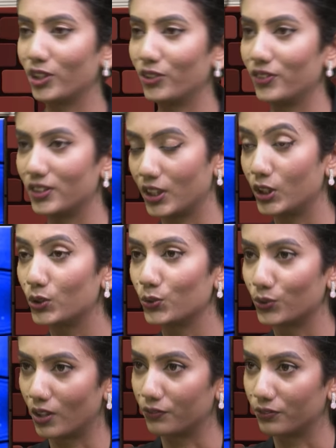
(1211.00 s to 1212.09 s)
there is issues
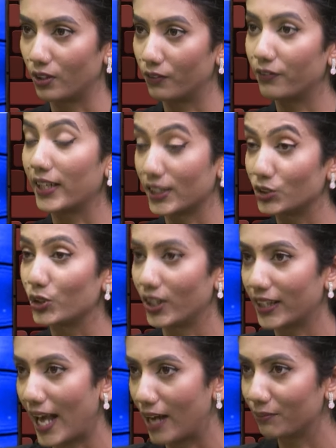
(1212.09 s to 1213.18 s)
of financial
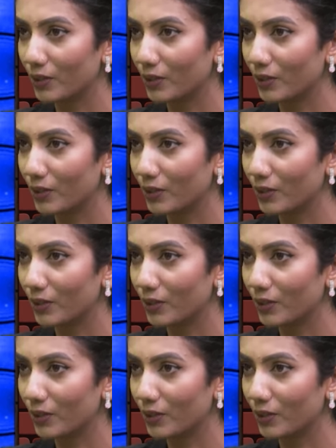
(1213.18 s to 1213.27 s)
gap.